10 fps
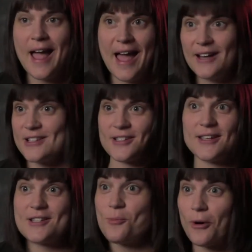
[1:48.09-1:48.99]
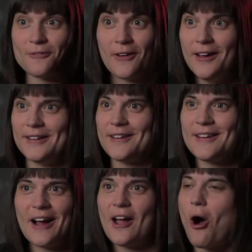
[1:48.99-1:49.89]
and it's it's more fun
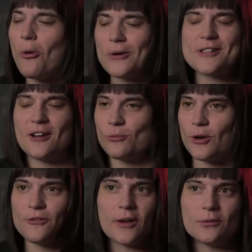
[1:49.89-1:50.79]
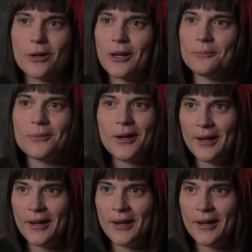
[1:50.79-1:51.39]
I always have more fun when I'm